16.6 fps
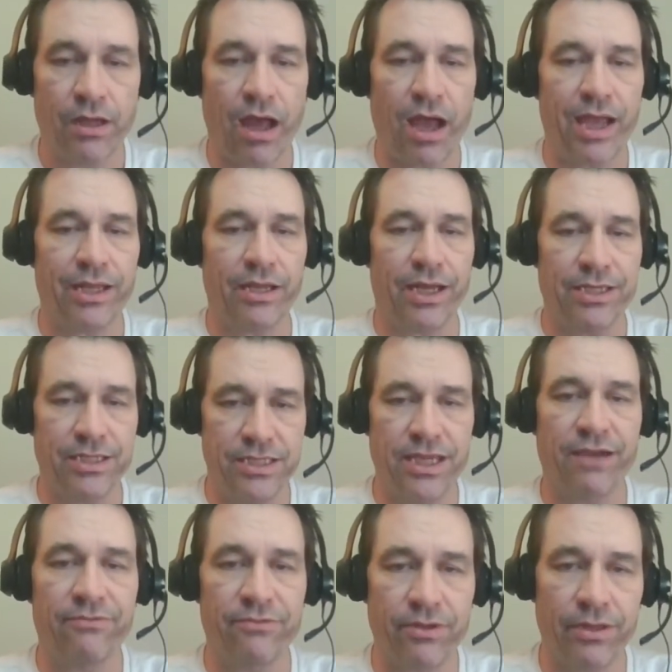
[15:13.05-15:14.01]
I, I
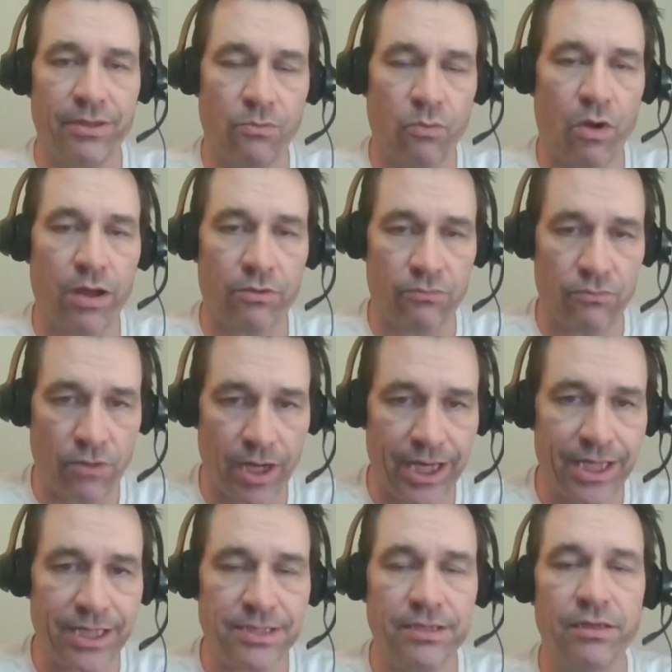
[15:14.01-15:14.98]
definitely want to
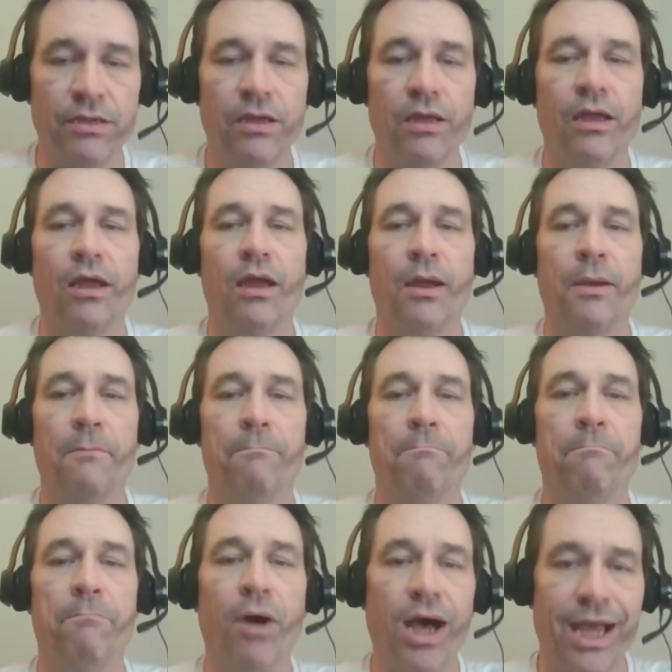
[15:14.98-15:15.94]
run it,
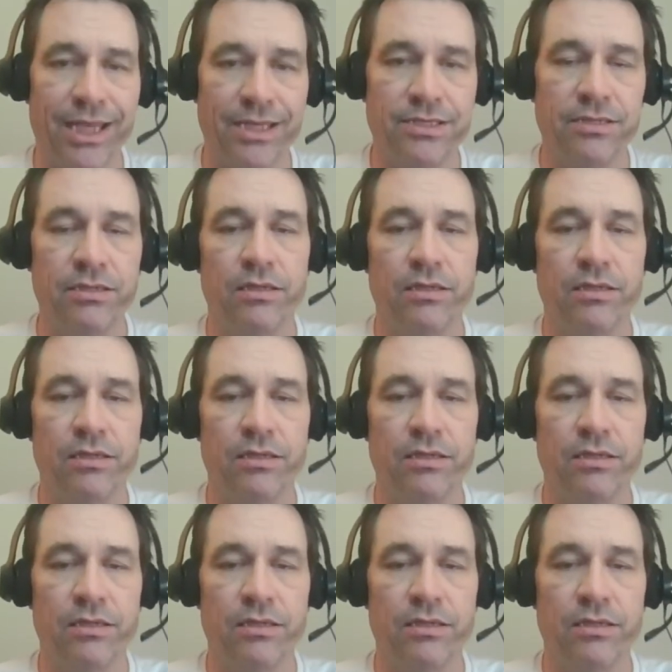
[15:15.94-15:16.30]
but